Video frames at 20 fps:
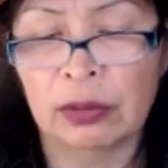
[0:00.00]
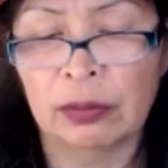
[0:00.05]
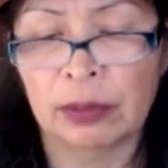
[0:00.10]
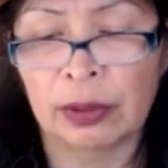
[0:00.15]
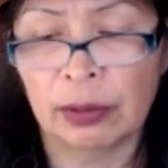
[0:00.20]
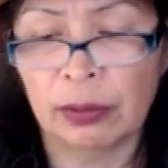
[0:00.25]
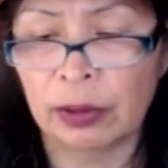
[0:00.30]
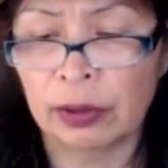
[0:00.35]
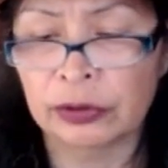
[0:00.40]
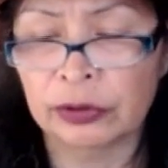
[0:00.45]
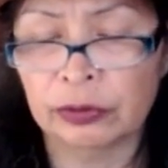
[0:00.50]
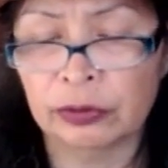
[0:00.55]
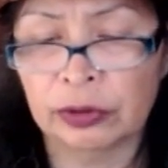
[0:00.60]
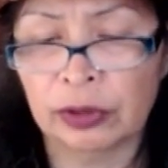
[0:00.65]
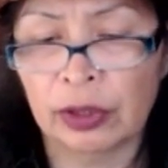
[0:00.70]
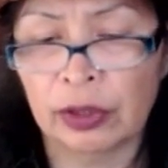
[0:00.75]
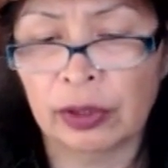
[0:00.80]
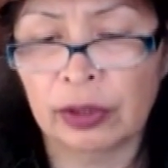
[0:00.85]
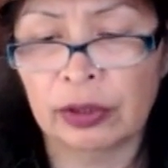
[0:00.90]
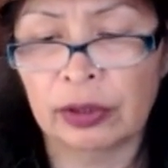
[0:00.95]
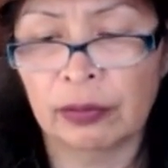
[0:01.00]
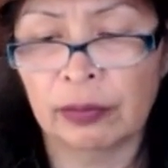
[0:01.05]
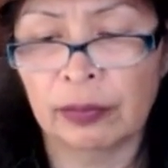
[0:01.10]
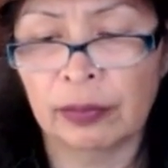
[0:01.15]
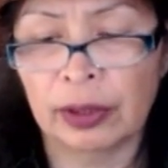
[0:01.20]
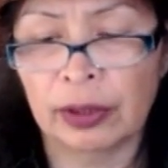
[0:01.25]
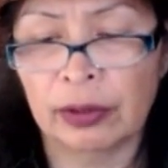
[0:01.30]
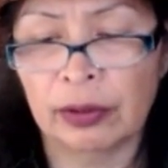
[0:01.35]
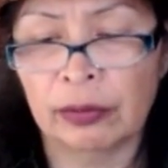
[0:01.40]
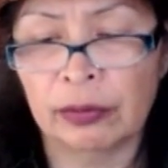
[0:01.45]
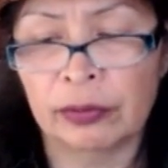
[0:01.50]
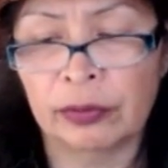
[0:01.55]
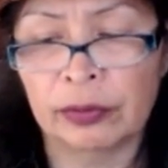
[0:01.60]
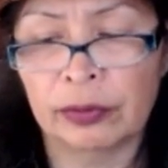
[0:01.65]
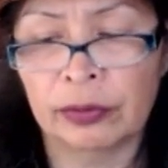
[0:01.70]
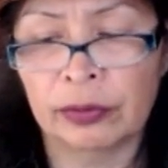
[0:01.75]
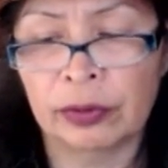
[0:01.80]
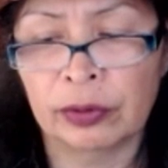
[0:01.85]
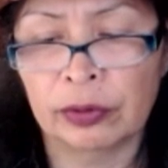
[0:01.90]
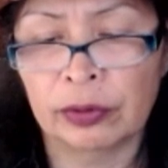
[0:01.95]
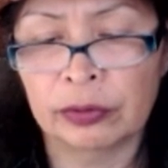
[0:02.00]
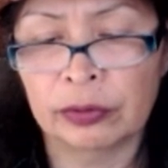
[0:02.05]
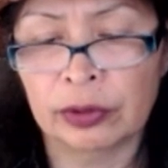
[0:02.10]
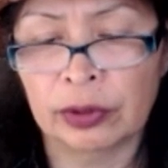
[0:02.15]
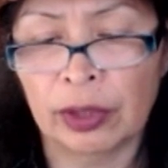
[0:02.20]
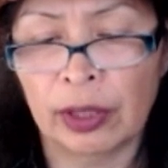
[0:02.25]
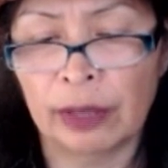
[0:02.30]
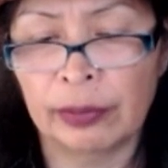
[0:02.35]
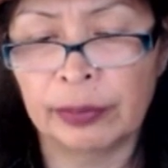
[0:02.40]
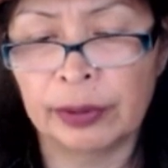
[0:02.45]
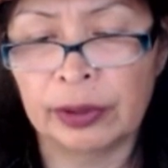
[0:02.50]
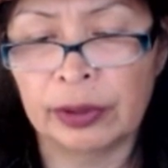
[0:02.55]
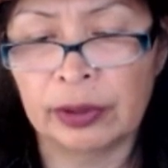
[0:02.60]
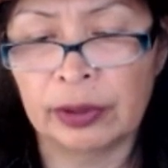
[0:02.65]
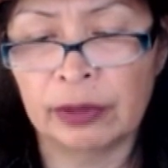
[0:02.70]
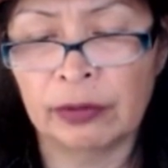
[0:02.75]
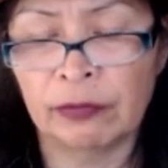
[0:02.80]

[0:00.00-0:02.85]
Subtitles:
but I'm also talking about those lobbying,